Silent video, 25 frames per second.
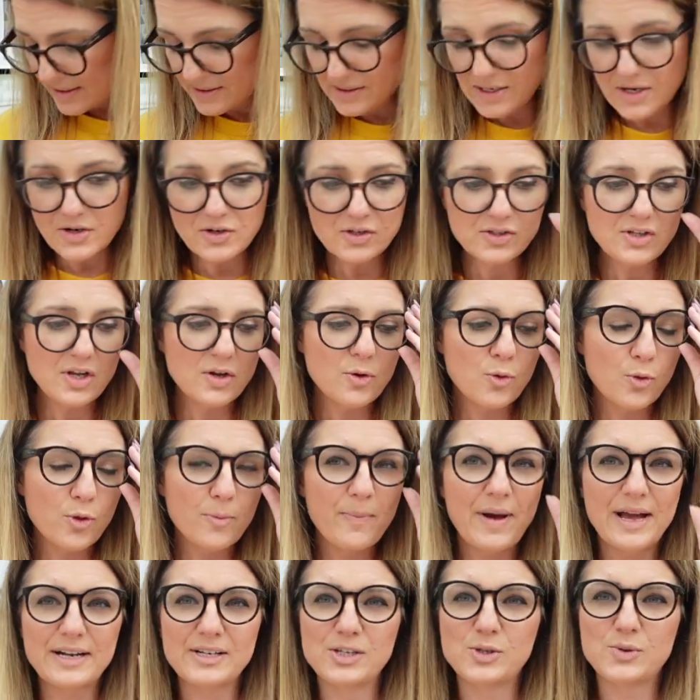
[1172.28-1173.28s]
So it looks like all the
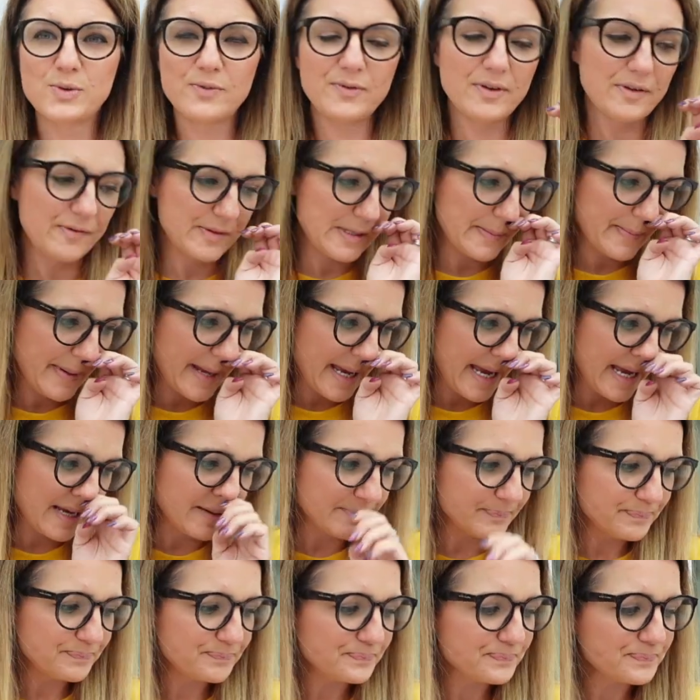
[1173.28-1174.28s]
patterns are 50p.
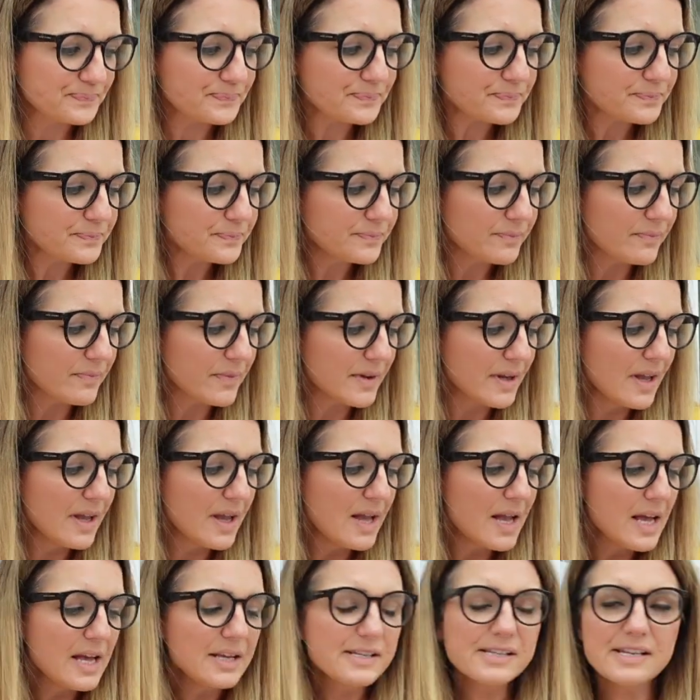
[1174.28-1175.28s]

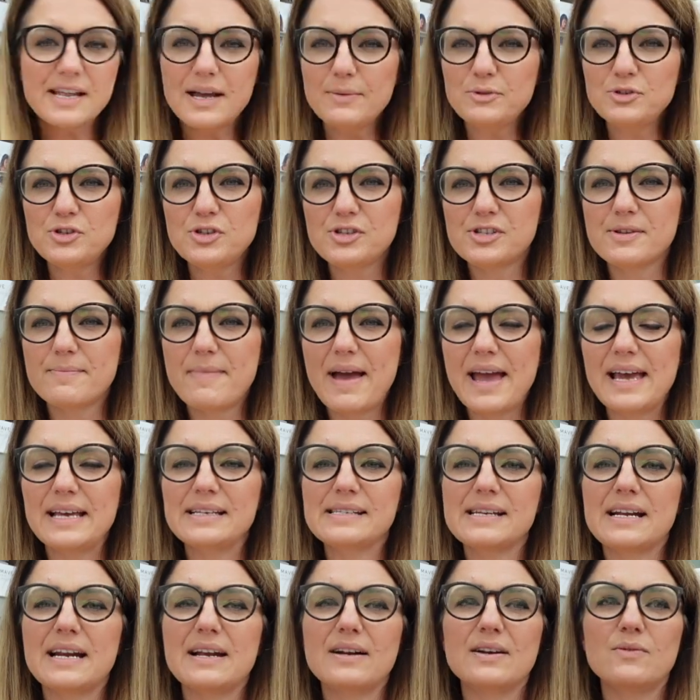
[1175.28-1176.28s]
So that was just
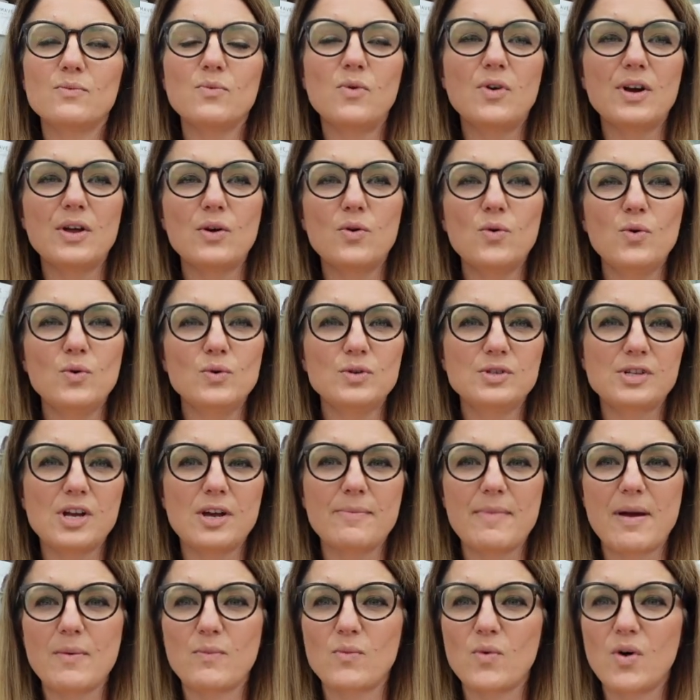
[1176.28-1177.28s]
amazing. And what it also
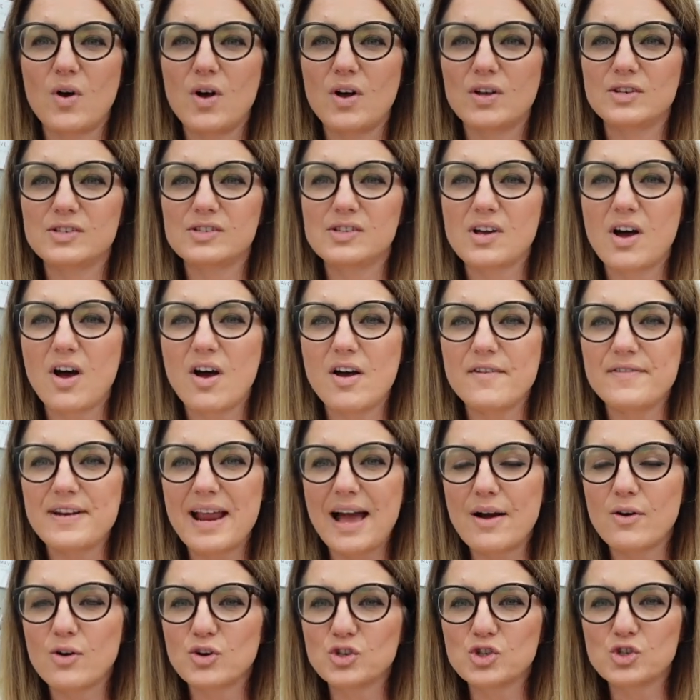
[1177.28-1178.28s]
meant was that I've
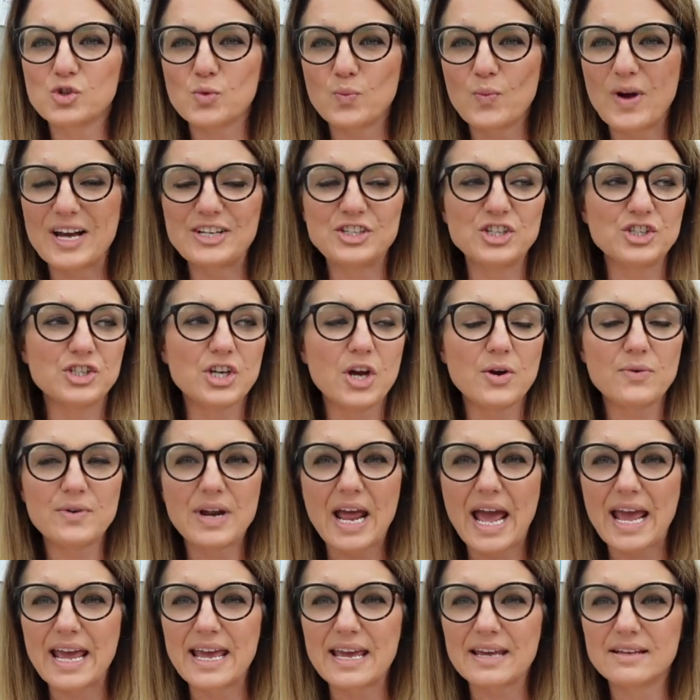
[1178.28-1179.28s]
now got somewhere to
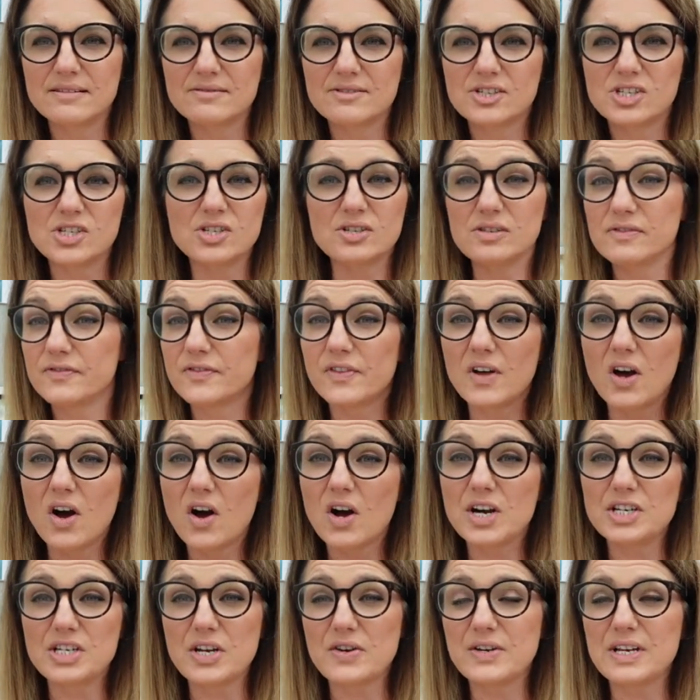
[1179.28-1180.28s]
donate stuff that
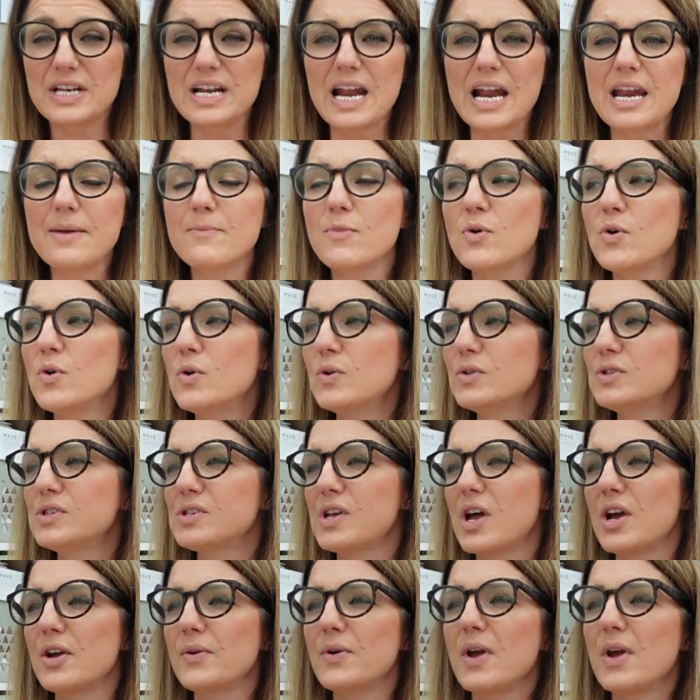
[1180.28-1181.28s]
I don't need anymore. So